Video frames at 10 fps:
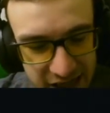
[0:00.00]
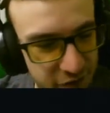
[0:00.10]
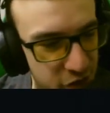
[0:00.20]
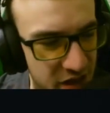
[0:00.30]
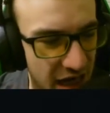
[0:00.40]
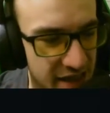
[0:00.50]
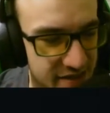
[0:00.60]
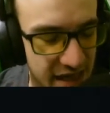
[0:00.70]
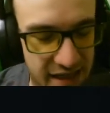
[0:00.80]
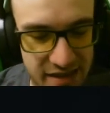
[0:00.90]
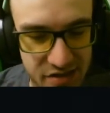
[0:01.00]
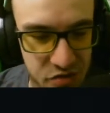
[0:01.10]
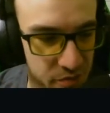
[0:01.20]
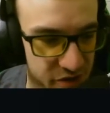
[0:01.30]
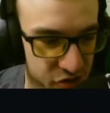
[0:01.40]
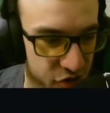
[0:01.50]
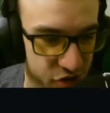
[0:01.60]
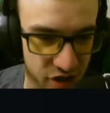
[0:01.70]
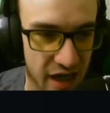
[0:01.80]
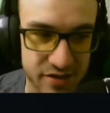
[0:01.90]
you die at Dallas, you missed your
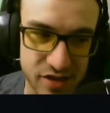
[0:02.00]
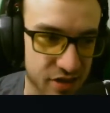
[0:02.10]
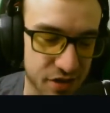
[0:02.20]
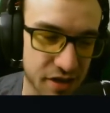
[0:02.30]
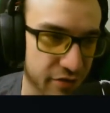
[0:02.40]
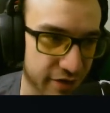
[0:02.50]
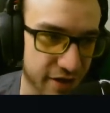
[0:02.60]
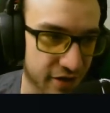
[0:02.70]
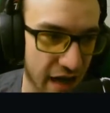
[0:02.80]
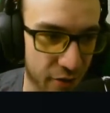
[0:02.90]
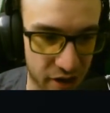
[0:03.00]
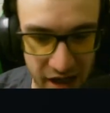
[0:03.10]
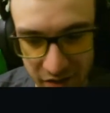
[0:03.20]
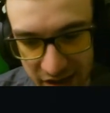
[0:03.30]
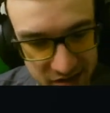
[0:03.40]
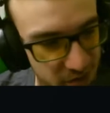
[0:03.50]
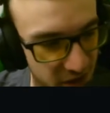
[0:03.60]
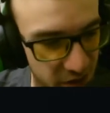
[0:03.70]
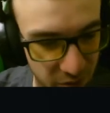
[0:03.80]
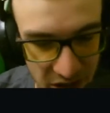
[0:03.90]
shots, and you need to figure that one out. That's the
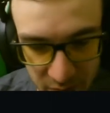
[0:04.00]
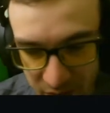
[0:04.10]
bigger problem.